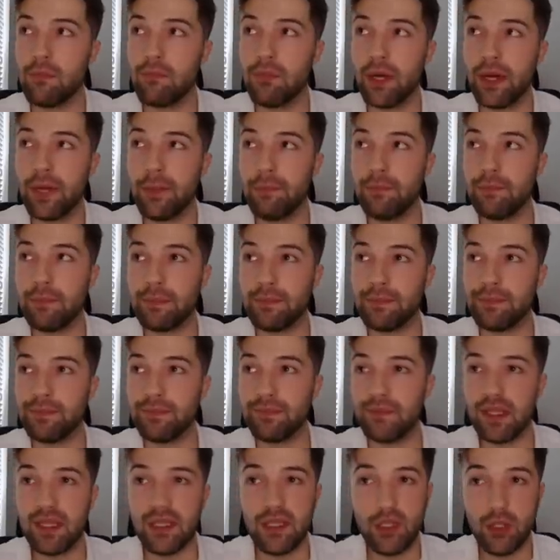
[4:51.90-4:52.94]
But
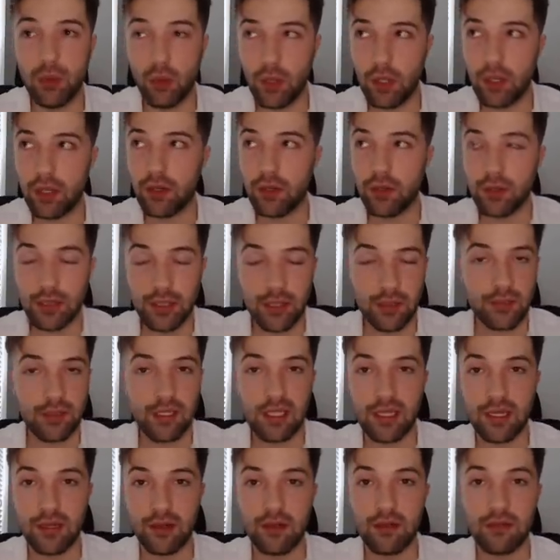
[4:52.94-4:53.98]
he tore it earlier in
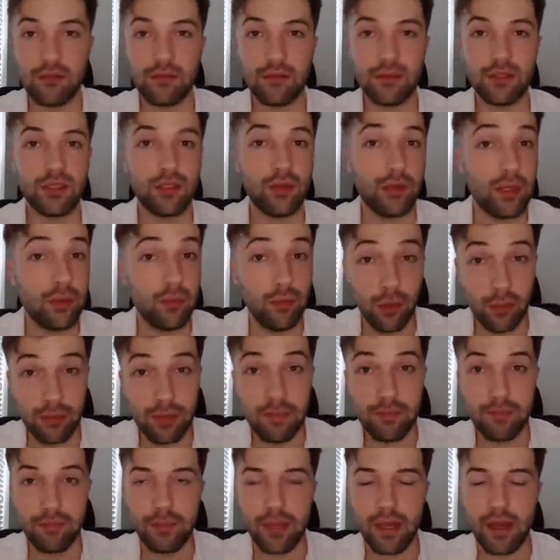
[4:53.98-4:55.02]
the year, so he will
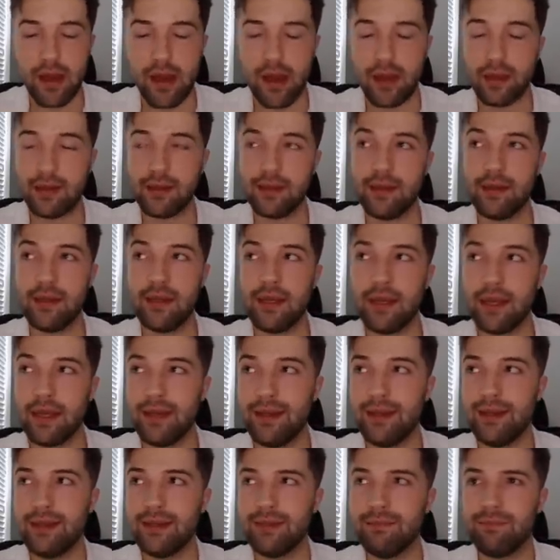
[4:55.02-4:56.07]
be back.
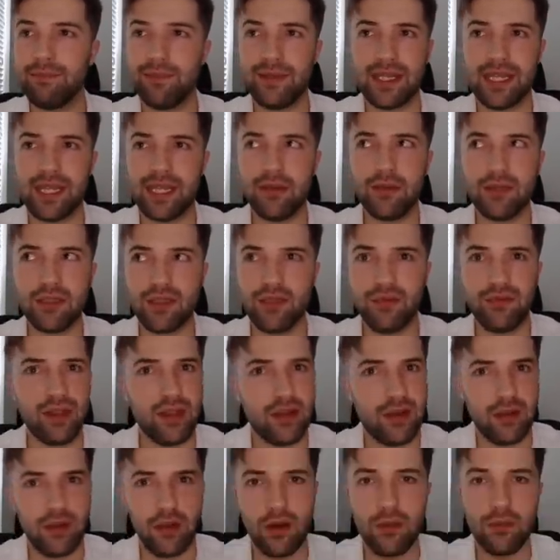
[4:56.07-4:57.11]
And he was a
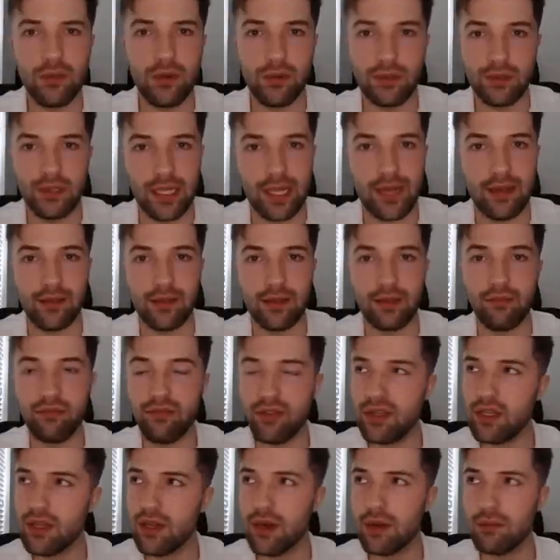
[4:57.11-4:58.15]
phenomenal talent.
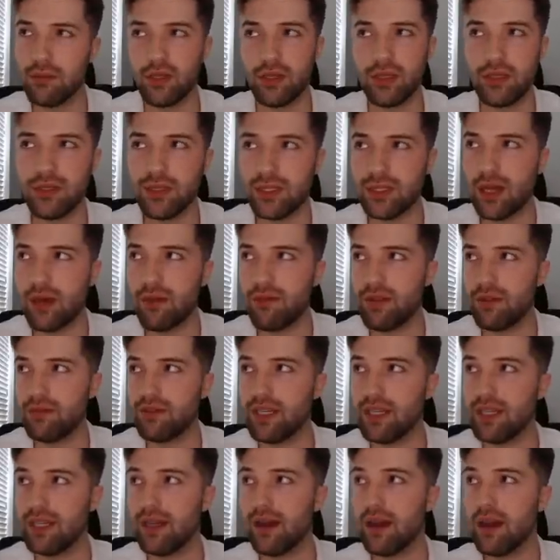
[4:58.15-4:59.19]
Phenomenal. He was a top
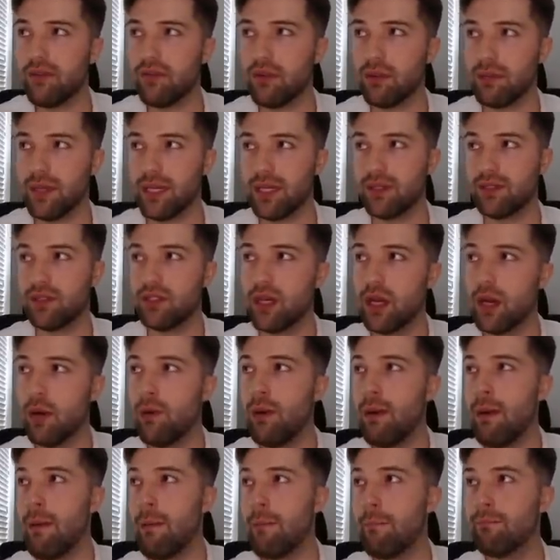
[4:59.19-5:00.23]
15 guy for me.
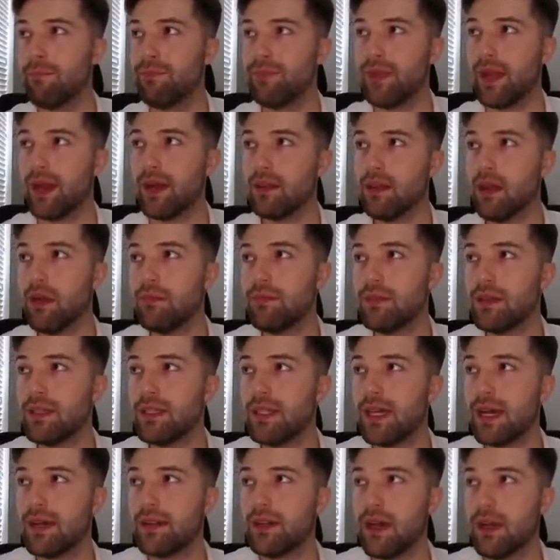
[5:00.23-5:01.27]
So I love him to
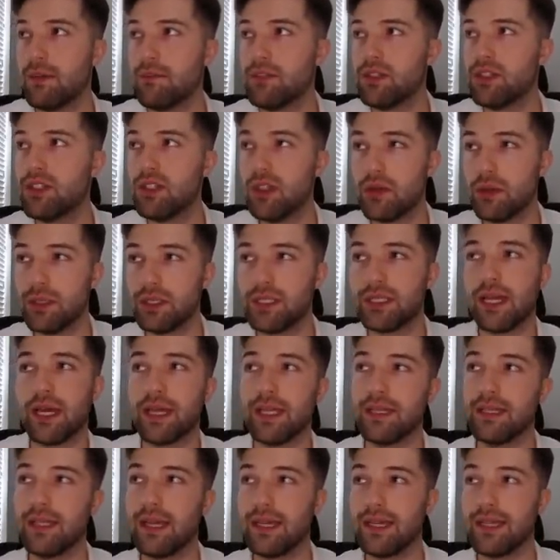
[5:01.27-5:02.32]
death. I'm so
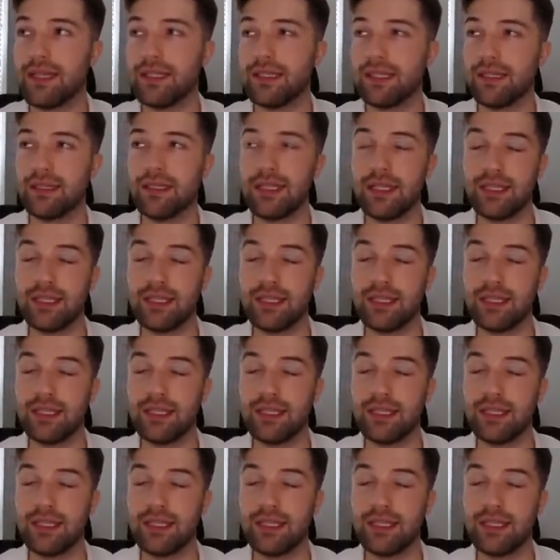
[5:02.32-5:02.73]
excited that he's at